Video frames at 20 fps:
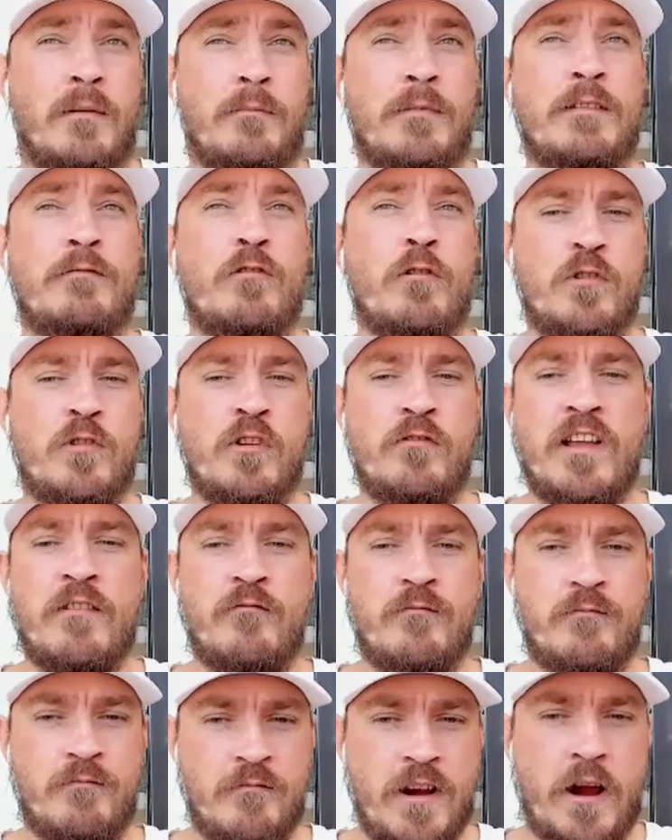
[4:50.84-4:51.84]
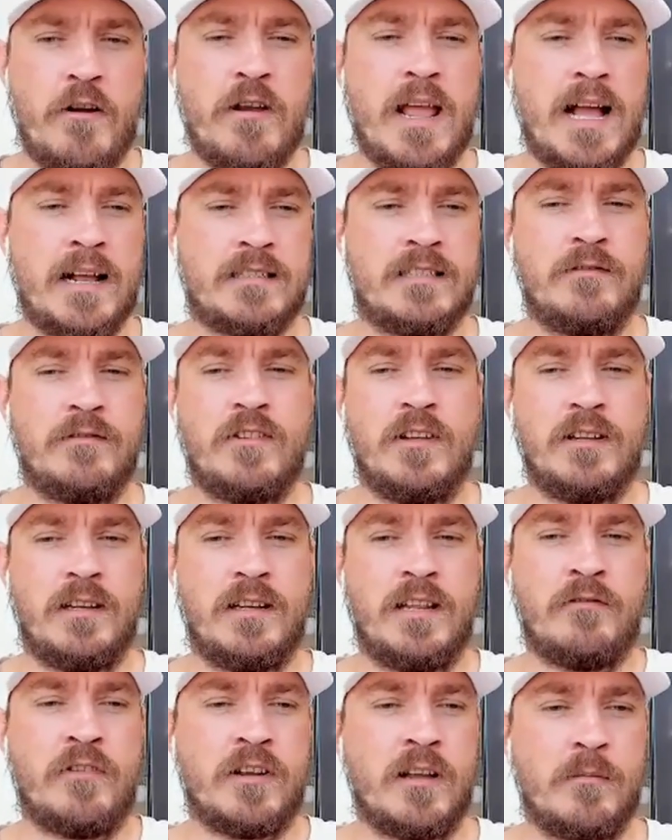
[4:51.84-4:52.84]
Maybe you've been very active in the
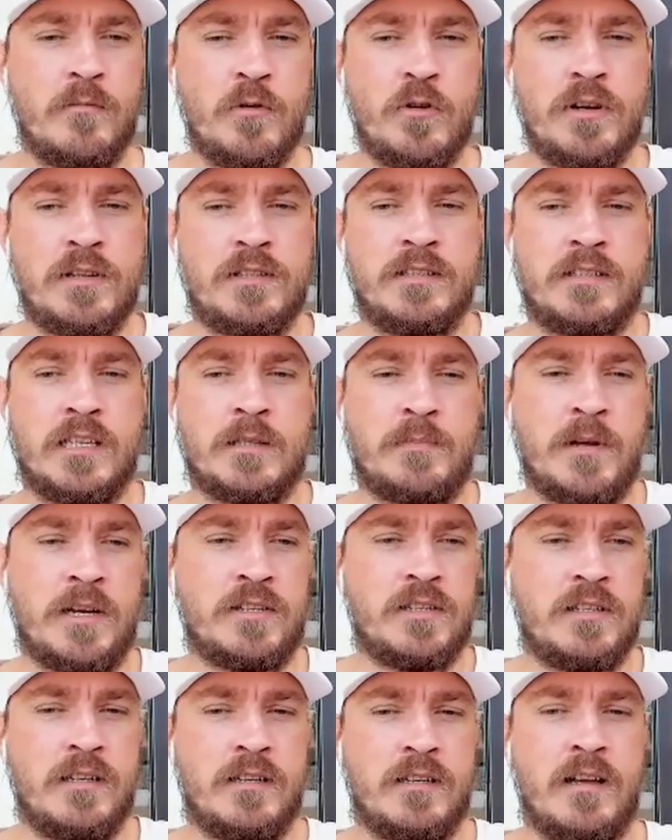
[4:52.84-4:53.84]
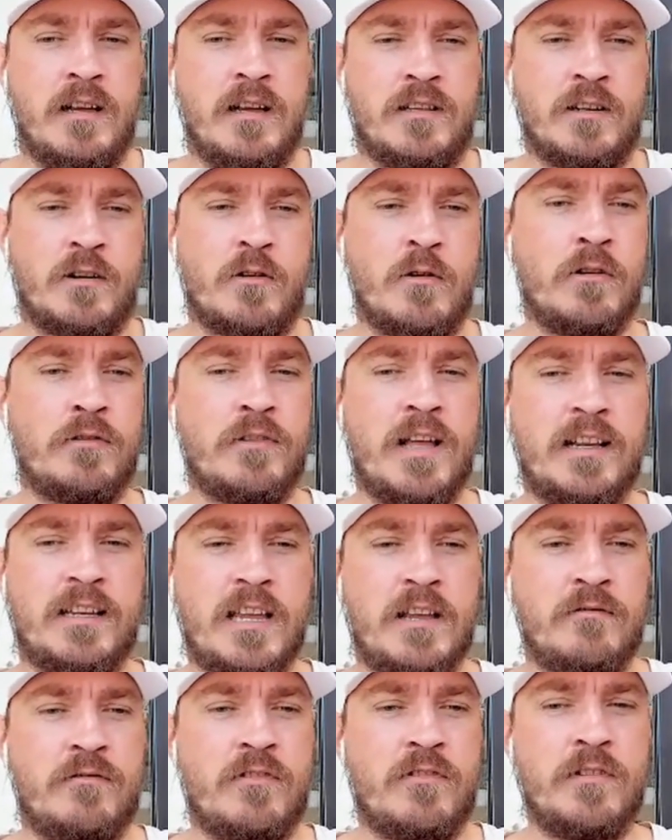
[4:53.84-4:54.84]
different communities, especially the, the growth
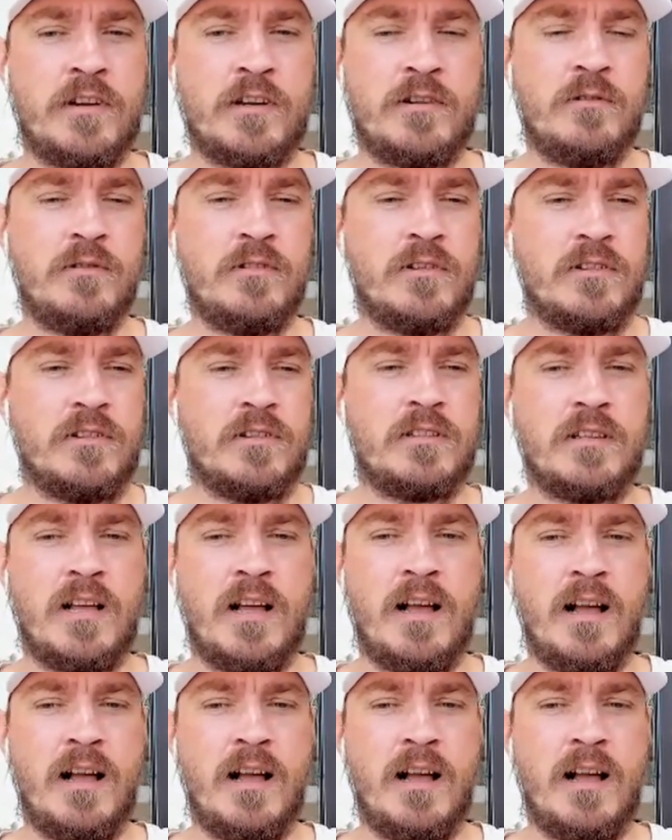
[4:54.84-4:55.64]
hacking for recruiters,